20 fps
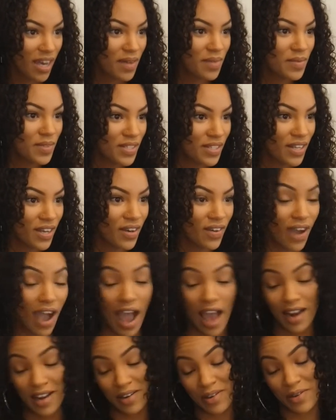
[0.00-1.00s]
Oh. You know?
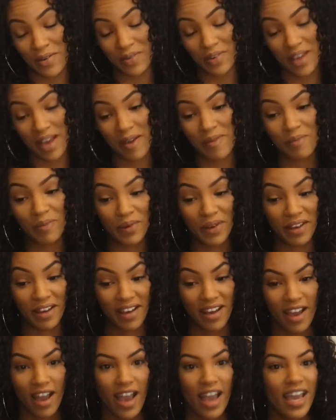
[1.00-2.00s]
I didn't know that, but
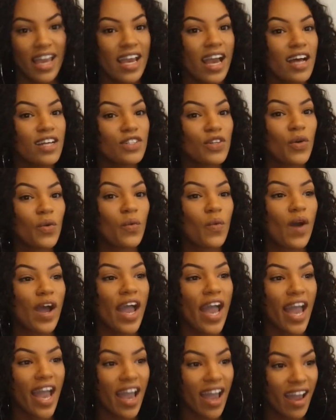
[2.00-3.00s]
he has a
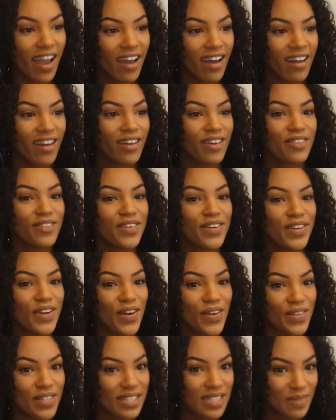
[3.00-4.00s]
way of, you
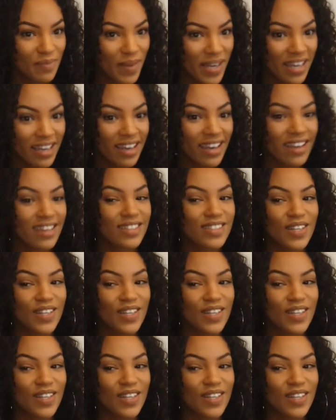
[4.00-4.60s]
know, speaking.